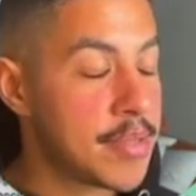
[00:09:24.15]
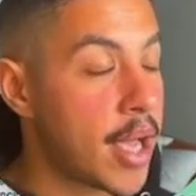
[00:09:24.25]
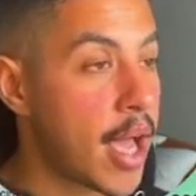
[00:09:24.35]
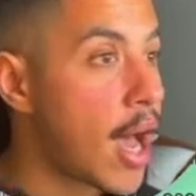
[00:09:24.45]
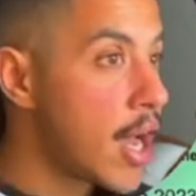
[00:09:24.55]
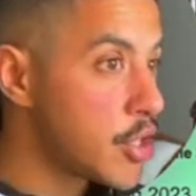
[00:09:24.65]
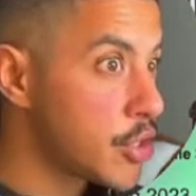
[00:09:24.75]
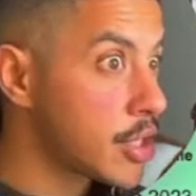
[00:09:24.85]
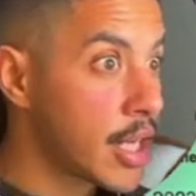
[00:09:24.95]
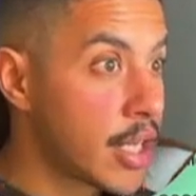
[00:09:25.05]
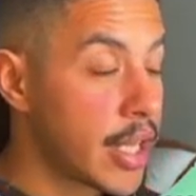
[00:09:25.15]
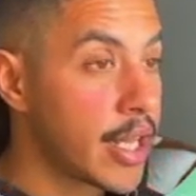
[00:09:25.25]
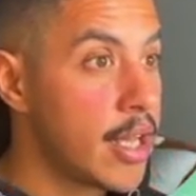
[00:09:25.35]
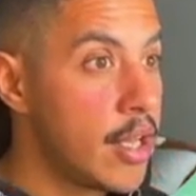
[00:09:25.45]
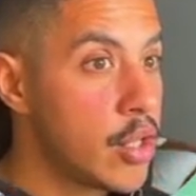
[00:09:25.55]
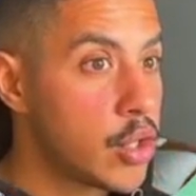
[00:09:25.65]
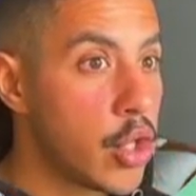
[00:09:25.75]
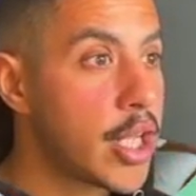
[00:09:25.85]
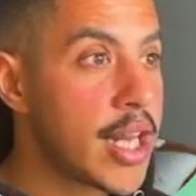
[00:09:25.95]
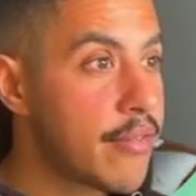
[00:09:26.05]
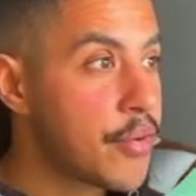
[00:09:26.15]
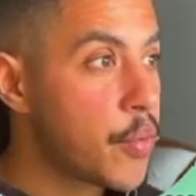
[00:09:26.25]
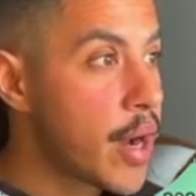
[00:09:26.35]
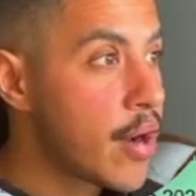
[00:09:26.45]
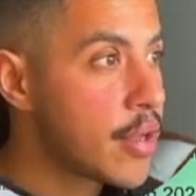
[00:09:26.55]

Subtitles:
My eyes are just kind of like looking everywhere